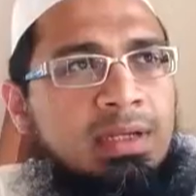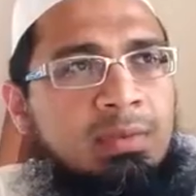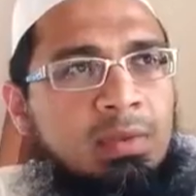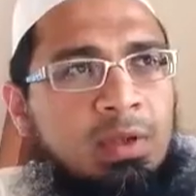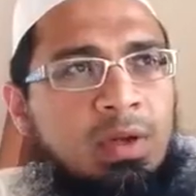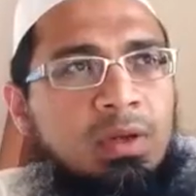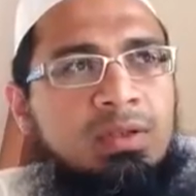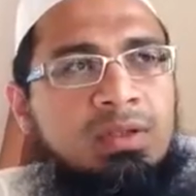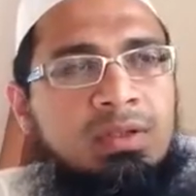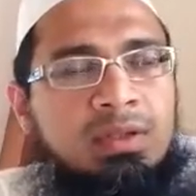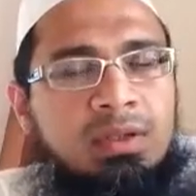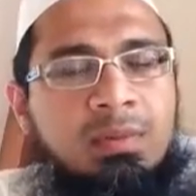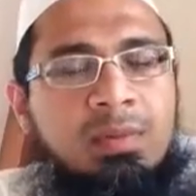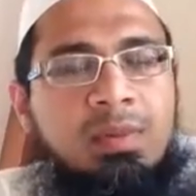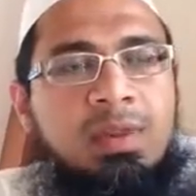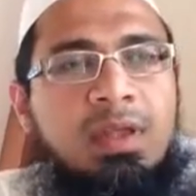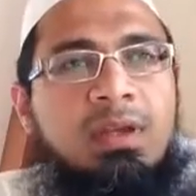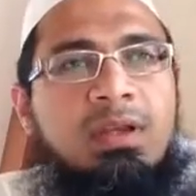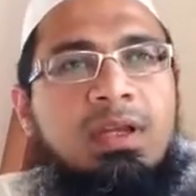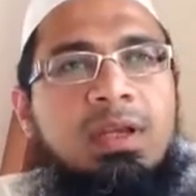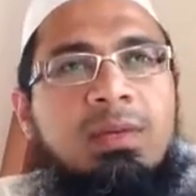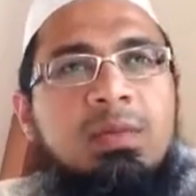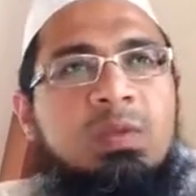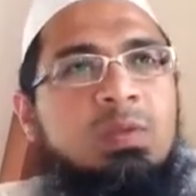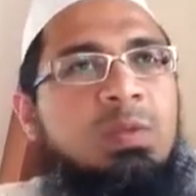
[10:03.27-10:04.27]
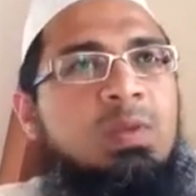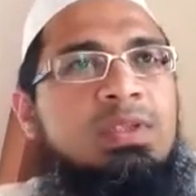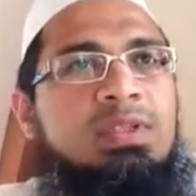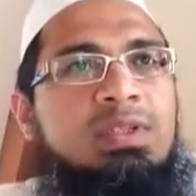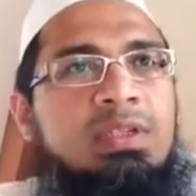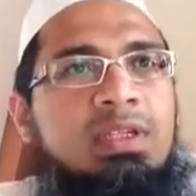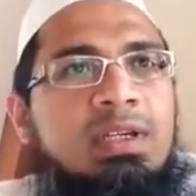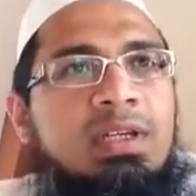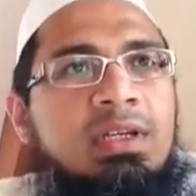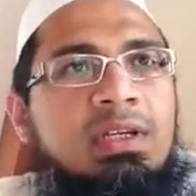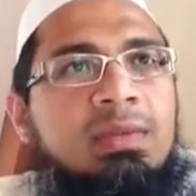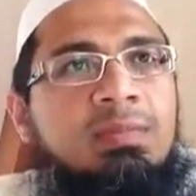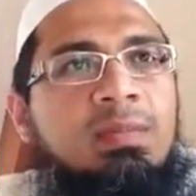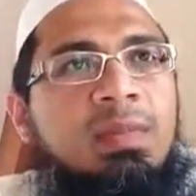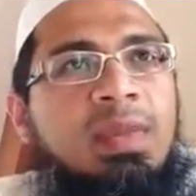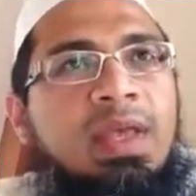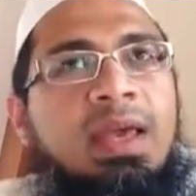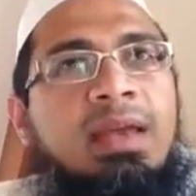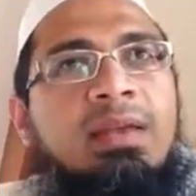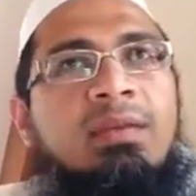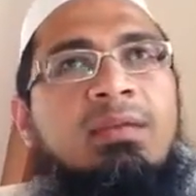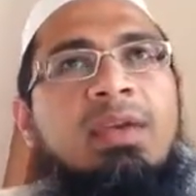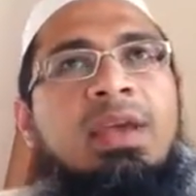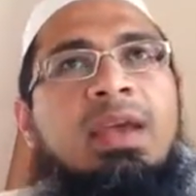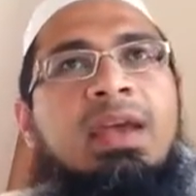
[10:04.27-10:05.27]
because Ramadan comes once a year,
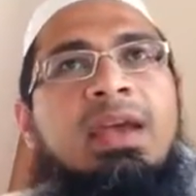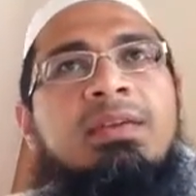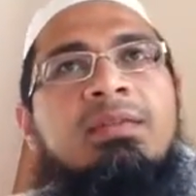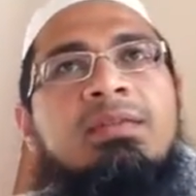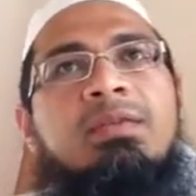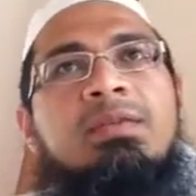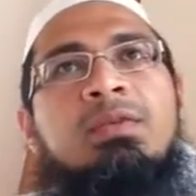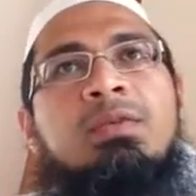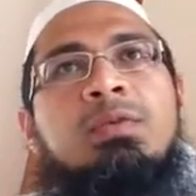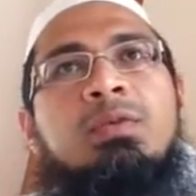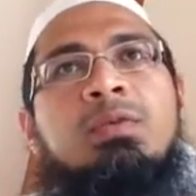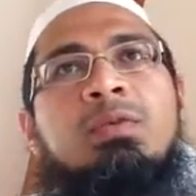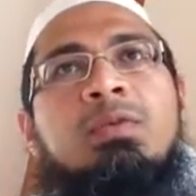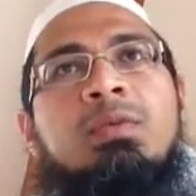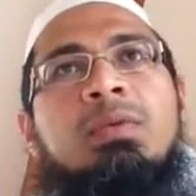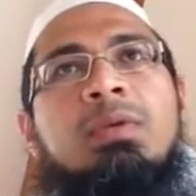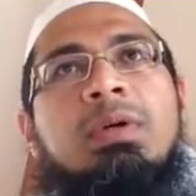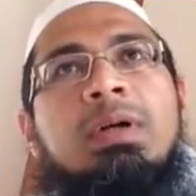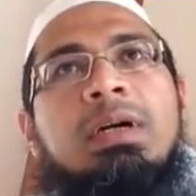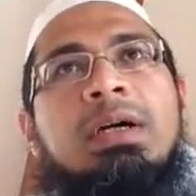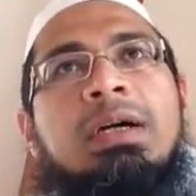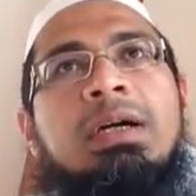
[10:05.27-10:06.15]
and we have two